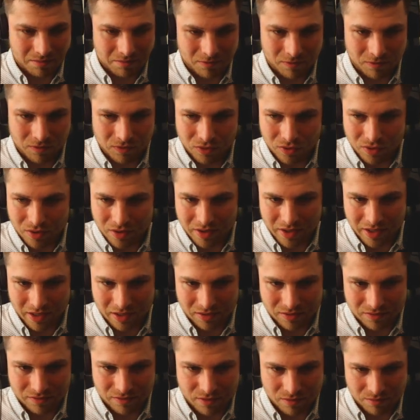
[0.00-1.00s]
warnings
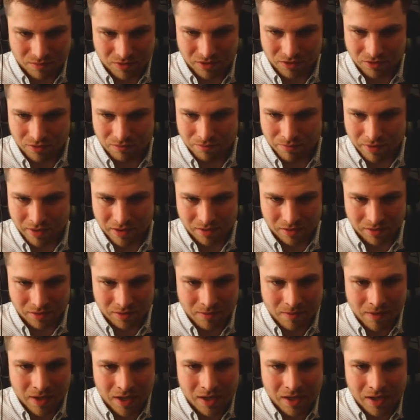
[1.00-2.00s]
from the compiler.
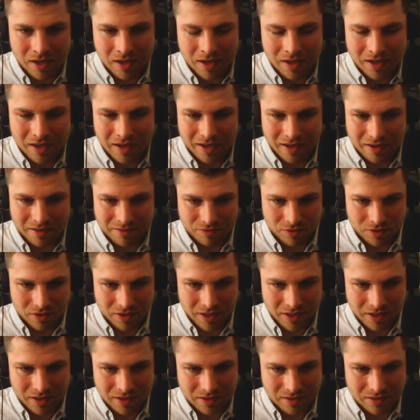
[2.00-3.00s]
And
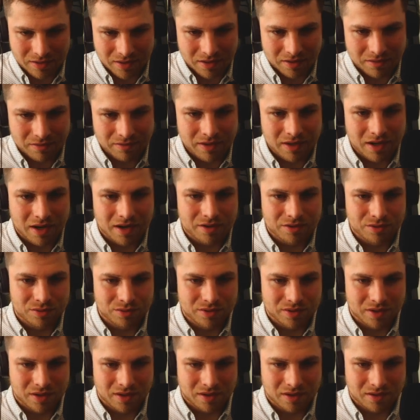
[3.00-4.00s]
warning is that we are
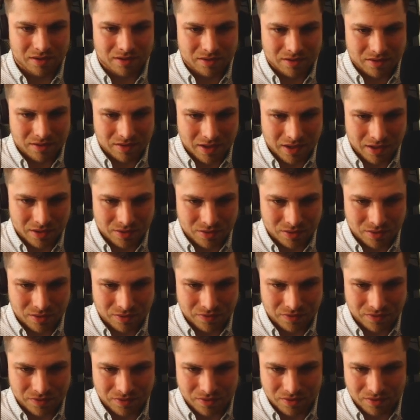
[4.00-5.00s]
using a size
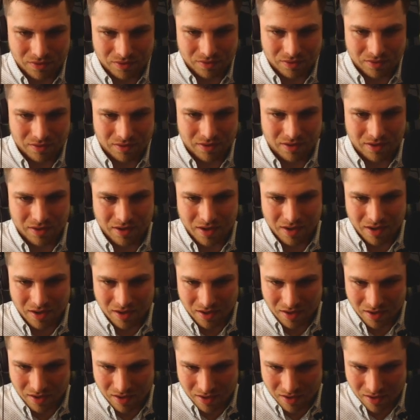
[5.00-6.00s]
of on
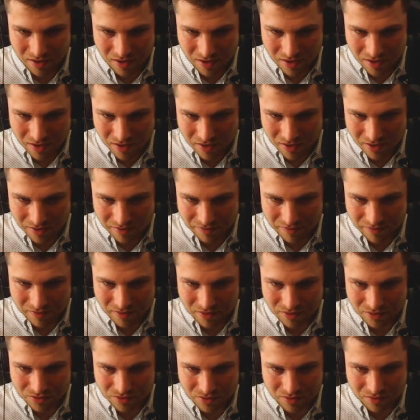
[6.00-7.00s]
array
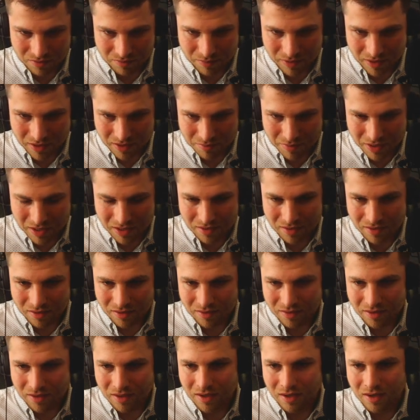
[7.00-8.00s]
function parameter,
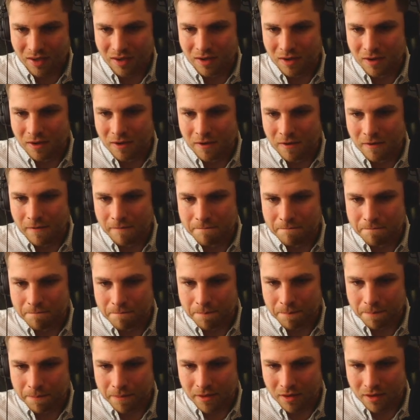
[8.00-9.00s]

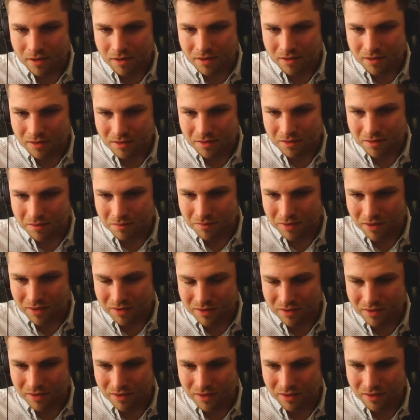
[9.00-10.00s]
but
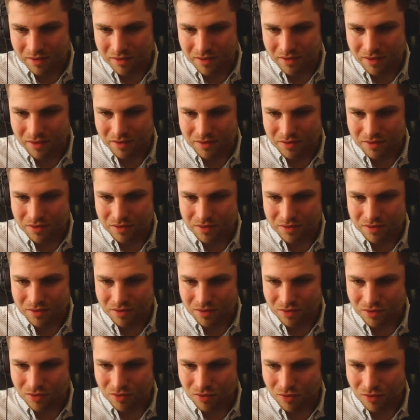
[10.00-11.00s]
it is
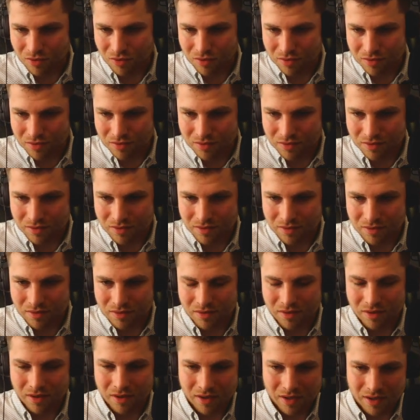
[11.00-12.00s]
const
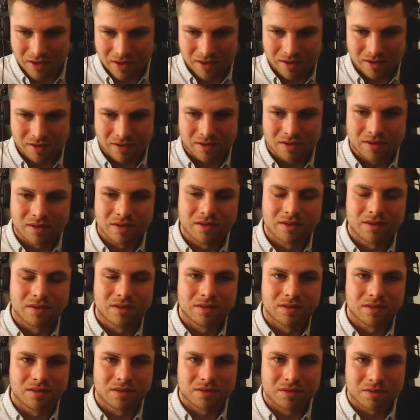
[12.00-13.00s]
char
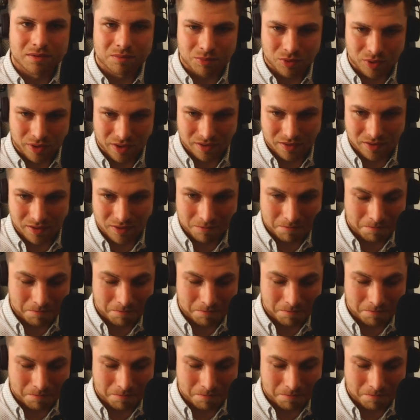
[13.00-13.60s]
pointer.